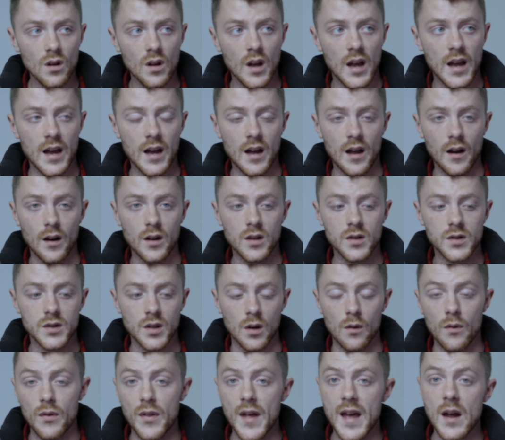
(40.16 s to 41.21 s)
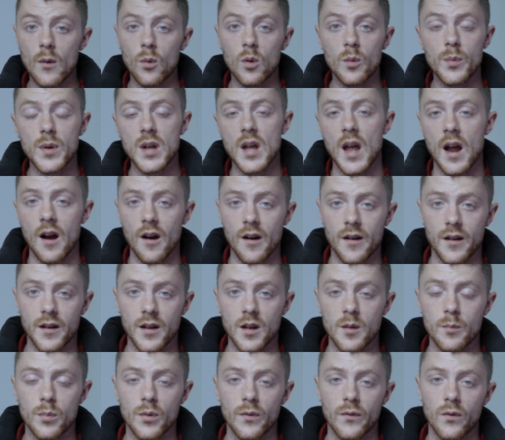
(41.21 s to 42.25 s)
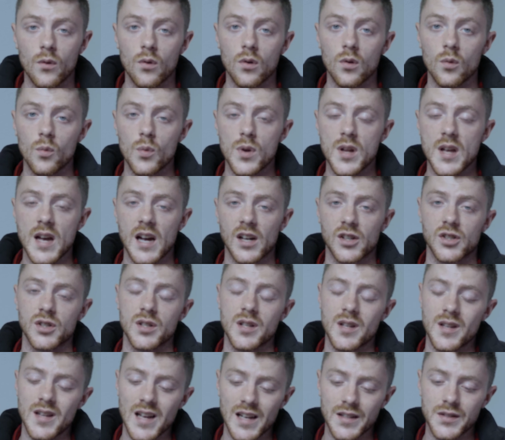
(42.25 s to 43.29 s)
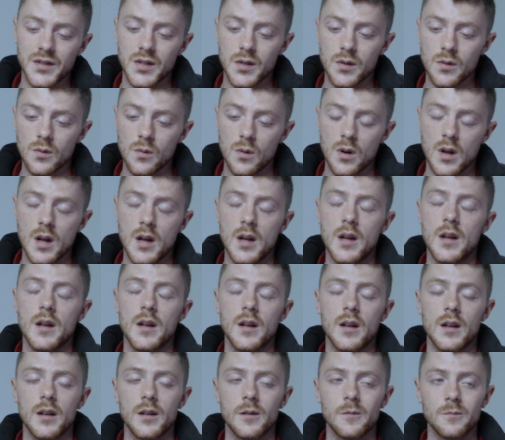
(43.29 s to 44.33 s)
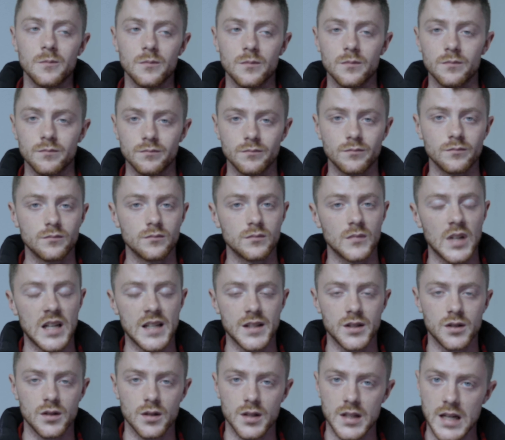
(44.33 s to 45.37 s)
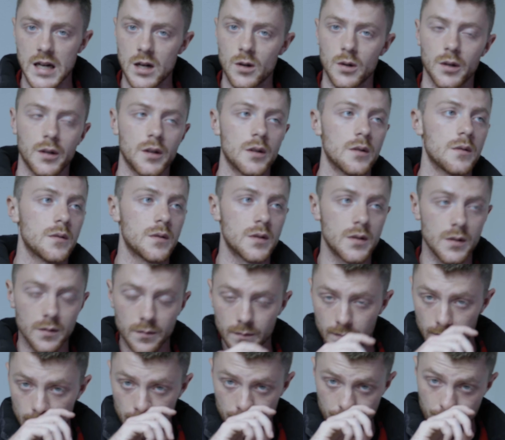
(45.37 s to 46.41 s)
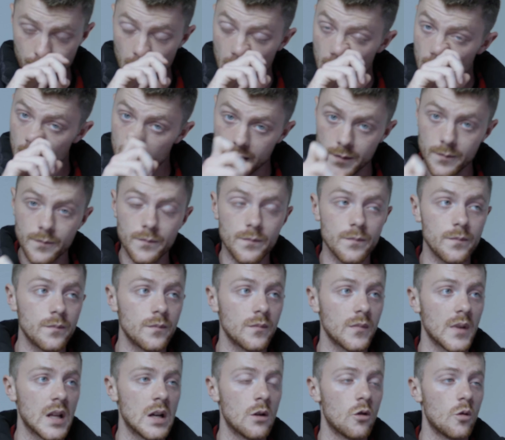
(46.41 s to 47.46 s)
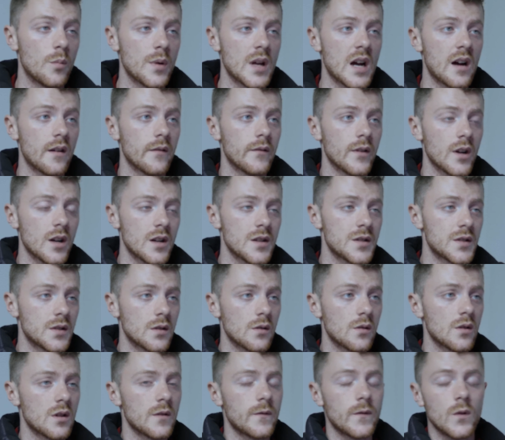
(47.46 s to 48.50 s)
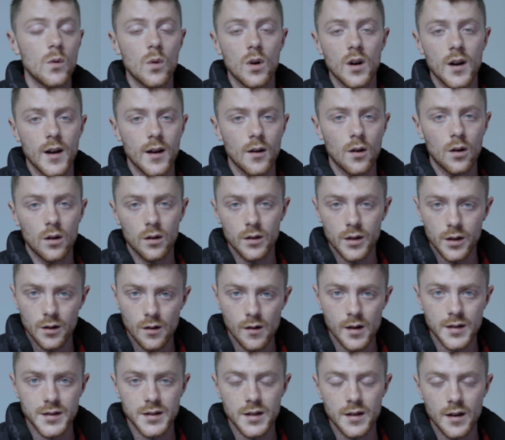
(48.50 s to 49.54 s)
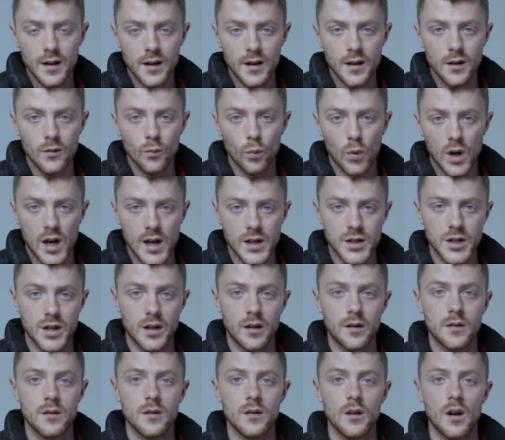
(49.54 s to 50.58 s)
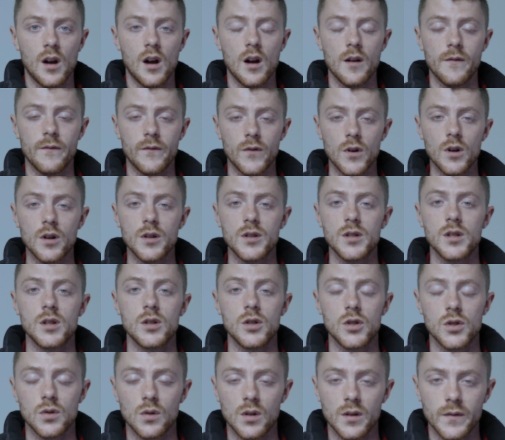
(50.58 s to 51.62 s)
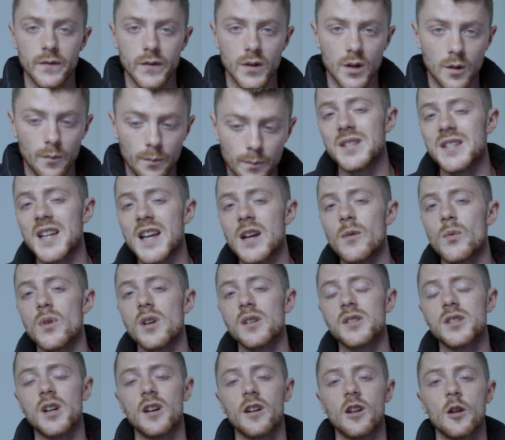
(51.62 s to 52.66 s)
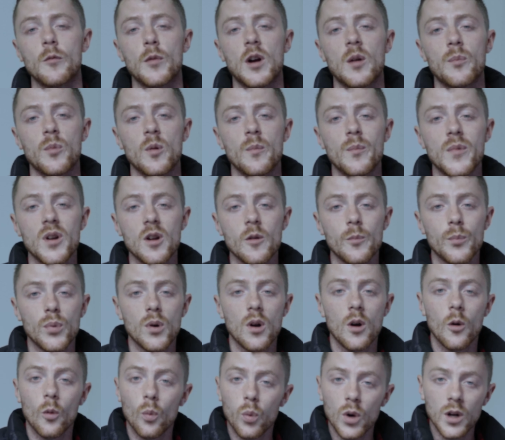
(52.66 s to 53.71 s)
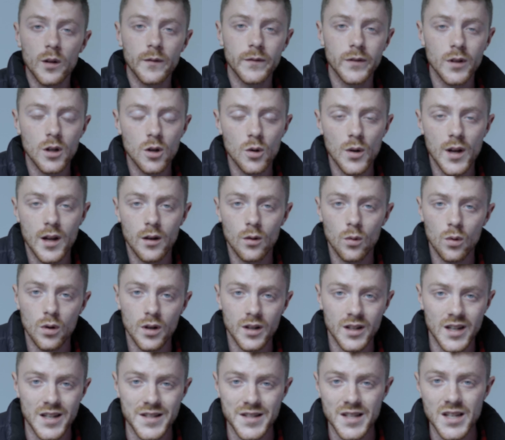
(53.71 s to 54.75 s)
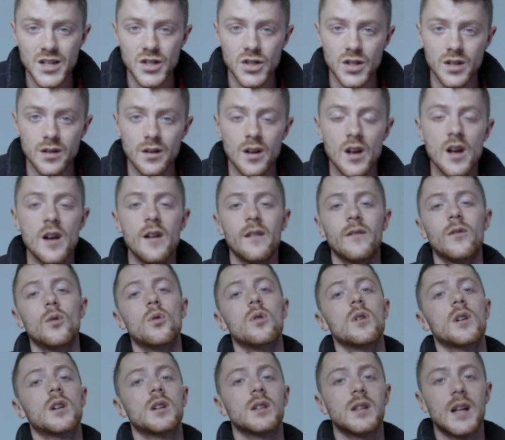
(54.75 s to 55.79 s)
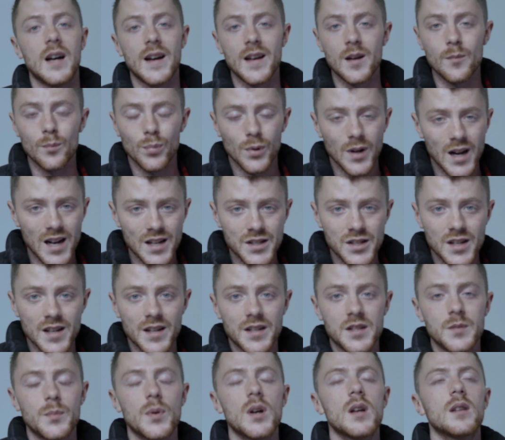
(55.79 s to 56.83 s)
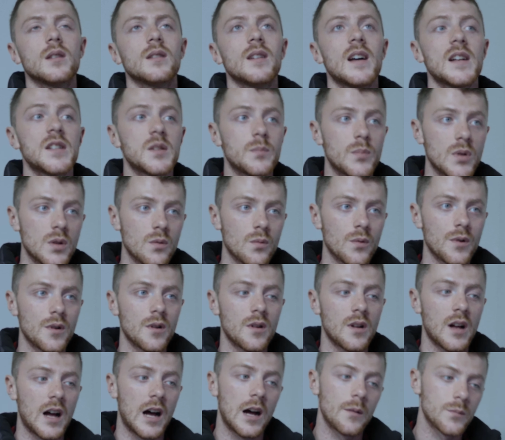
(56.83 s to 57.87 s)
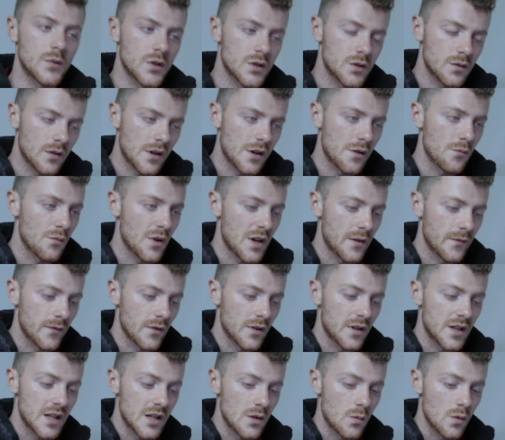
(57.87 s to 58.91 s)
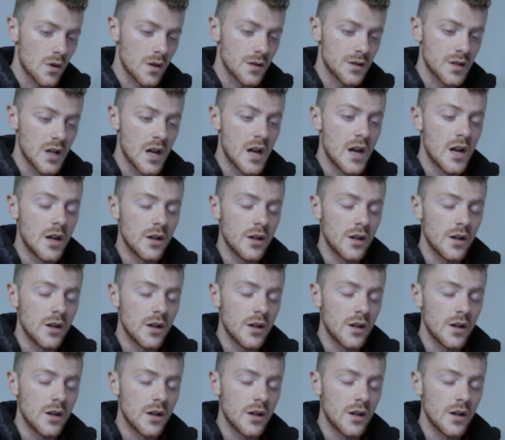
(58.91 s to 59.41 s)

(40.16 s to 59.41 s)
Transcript: And so they will be airing it before we actually get to. That's just how it goes. But it will be out very soon if you are at all interested in watching our first short film. Today we are talking about Premeire Pro workflow and organization for client projects. But let's be real, I'm just trying to rank for keywords.